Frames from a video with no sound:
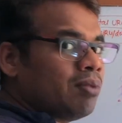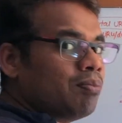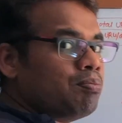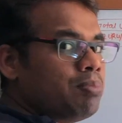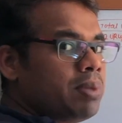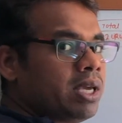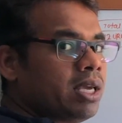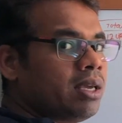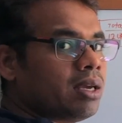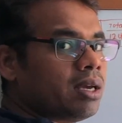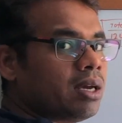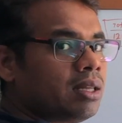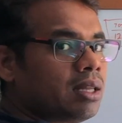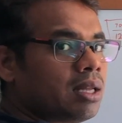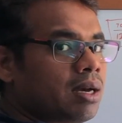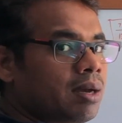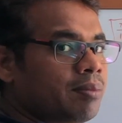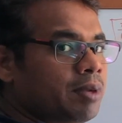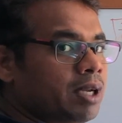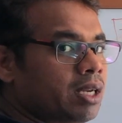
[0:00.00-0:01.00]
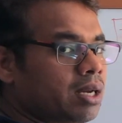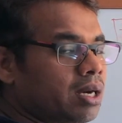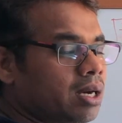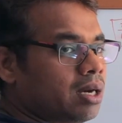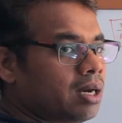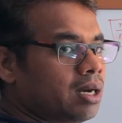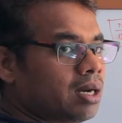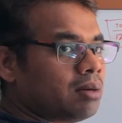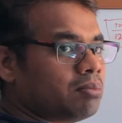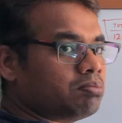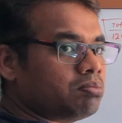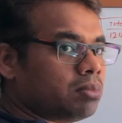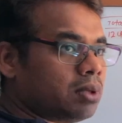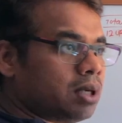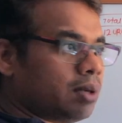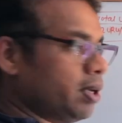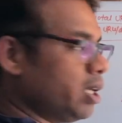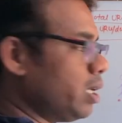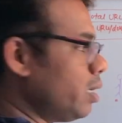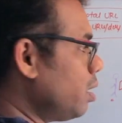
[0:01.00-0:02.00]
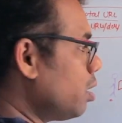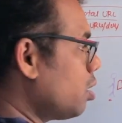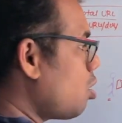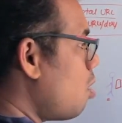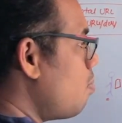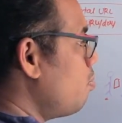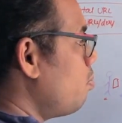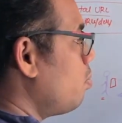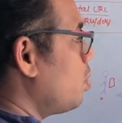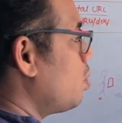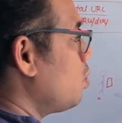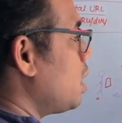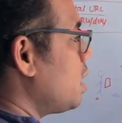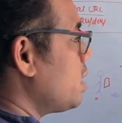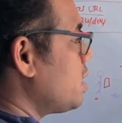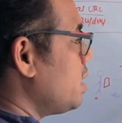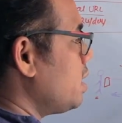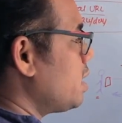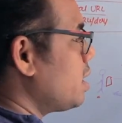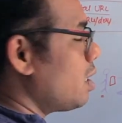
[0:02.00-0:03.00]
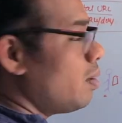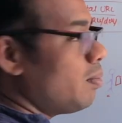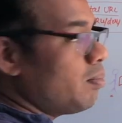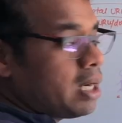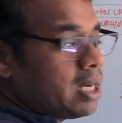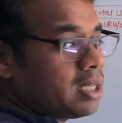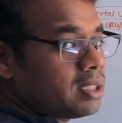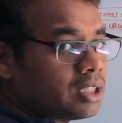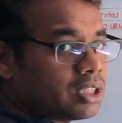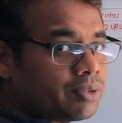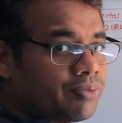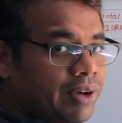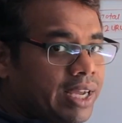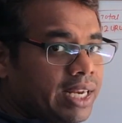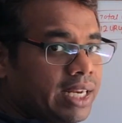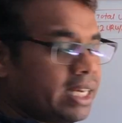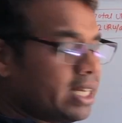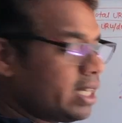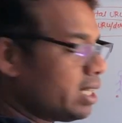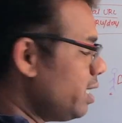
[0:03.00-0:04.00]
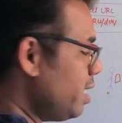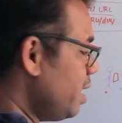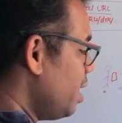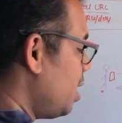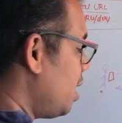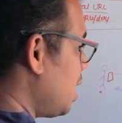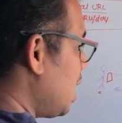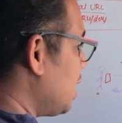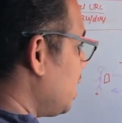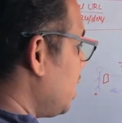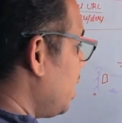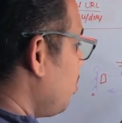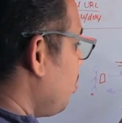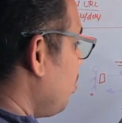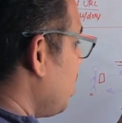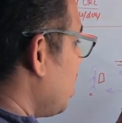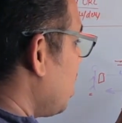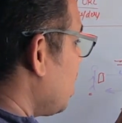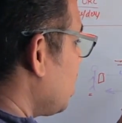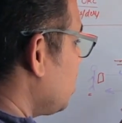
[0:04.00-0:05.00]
be and come to the system and just fail it. Rather, we are